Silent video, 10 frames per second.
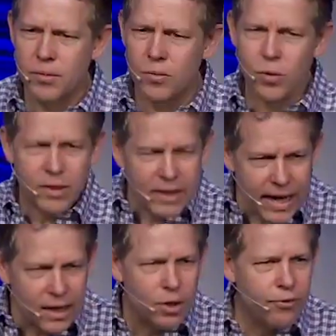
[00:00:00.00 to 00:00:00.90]
Lord,
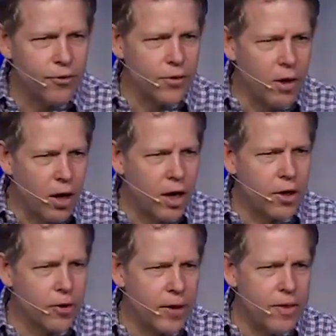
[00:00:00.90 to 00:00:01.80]
thank you for the
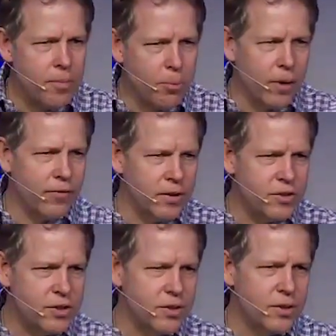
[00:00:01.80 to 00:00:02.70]
honor and the
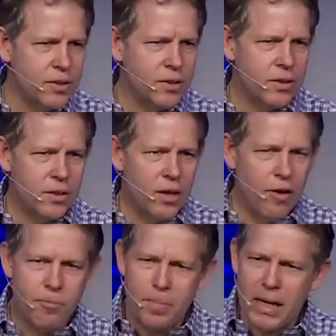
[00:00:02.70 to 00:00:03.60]
privilege
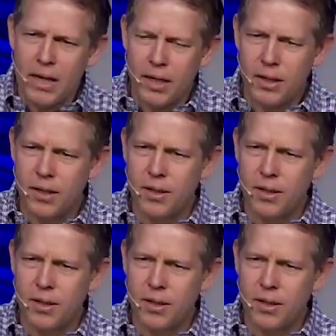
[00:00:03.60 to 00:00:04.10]
of being